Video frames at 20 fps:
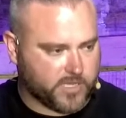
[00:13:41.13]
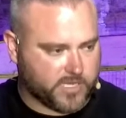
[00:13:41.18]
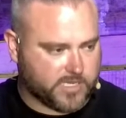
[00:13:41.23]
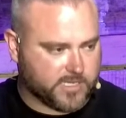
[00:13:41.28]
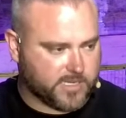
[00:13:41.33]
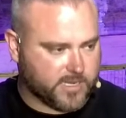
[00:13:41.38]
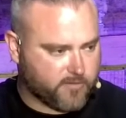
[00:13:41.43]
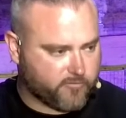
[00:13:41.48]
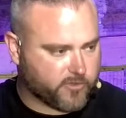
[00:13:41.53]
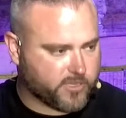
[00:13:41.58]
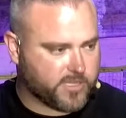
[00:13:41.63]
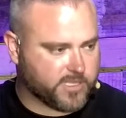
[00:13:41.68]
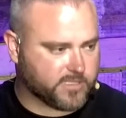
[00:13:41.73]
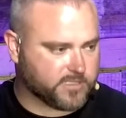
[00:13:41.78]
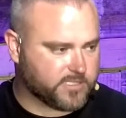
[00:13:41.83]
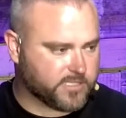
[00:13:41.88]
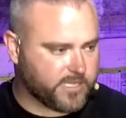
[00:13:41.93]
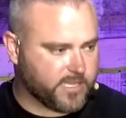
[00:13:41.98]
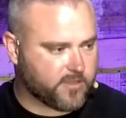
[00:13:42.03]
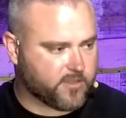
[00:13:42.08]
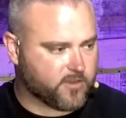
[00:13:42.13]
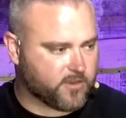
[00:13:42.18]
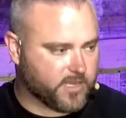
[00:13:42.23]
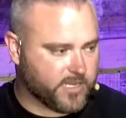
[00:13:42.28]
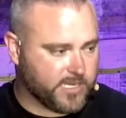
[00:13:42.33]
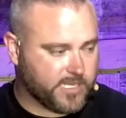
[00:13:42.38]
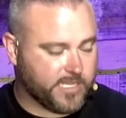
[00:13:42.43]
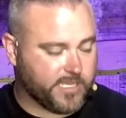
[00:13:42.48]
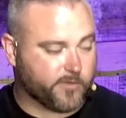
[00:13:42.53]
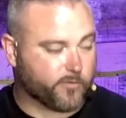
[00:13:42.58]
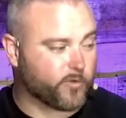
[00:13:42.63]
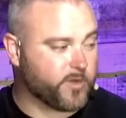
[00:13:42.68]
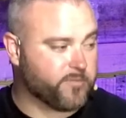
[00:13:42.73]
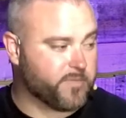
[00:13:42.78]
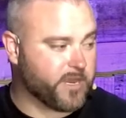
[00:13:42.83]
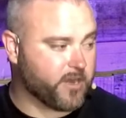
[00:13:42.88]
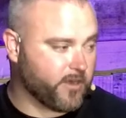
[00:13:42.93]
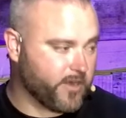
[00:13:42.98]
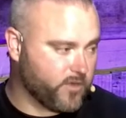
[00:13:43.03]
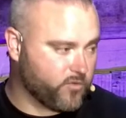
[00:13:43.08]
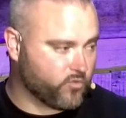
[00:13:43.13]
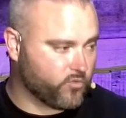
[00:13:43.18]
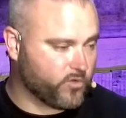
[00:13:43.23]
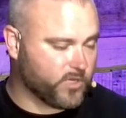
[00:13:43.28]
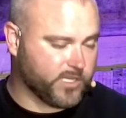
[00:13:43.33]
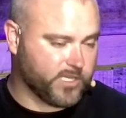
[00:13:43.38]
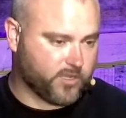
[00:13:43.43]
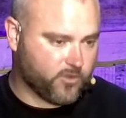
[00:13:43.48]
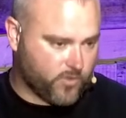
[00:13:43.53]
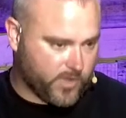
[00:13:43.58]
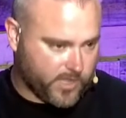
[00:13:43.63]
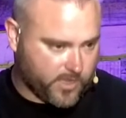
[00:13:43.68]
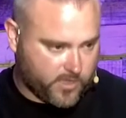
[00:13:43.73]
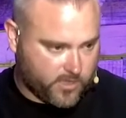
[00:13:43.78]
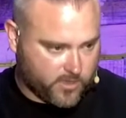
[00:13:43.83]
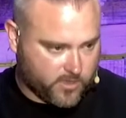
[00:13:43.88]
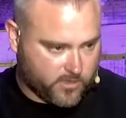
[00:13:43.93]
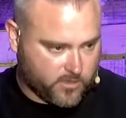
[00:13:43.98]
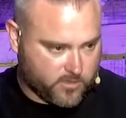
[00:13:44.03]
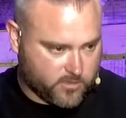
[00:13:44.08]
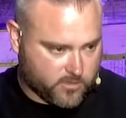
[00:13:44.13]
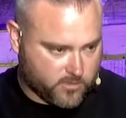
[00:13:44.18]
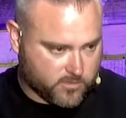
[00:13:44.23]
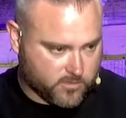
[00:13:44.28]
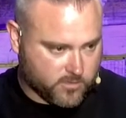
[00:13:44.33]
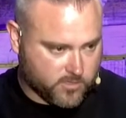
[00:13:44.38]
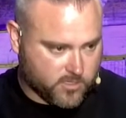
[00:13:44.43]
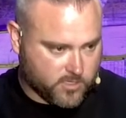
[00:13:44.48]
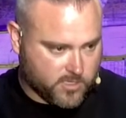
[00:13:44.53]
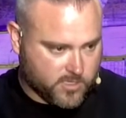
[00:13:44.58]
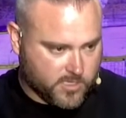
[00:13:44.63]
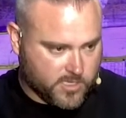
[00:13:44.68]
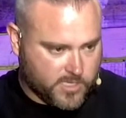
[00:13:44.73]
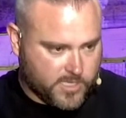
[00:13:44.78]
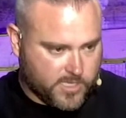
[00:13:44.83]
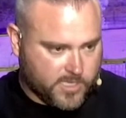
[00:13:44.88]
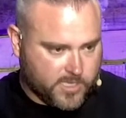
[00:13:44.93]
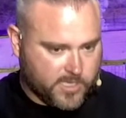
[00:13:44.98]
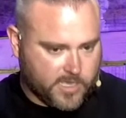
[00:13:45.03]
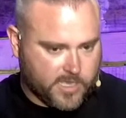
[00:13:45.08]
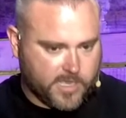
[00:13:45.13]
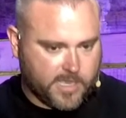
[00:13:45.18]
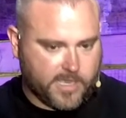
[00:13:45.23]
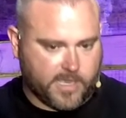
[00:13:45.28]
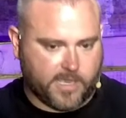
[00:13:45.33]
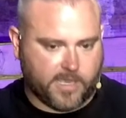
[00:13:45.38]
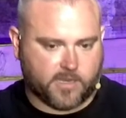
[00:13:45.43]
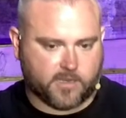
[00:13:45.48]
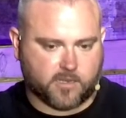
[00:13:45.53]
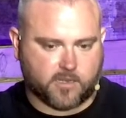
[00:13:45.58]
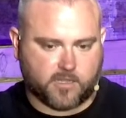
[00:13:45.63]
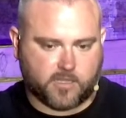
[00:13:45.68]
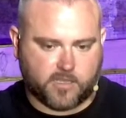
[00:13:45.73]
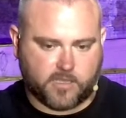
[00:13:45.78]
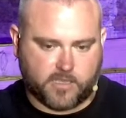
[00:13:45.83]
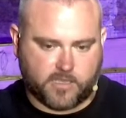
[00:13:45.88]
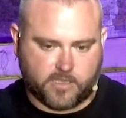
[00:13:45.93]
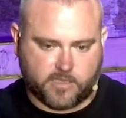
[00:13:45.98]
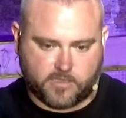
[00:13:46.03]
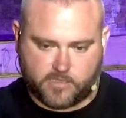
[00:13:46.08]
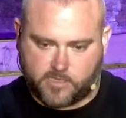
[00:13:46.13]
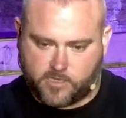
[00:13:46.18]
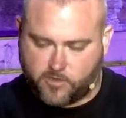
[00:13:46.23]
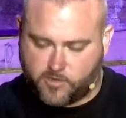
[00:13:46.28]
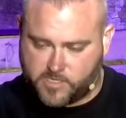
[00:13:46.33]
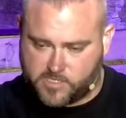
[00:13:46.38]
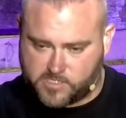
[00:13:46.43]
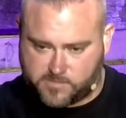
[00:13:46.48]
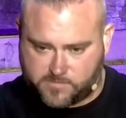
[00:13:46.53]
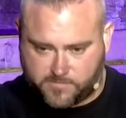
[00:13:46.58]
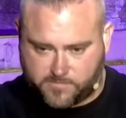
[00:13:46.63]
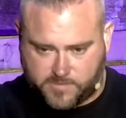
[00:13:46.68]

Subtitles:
They did everything together, and he remarried really quick. And, you know,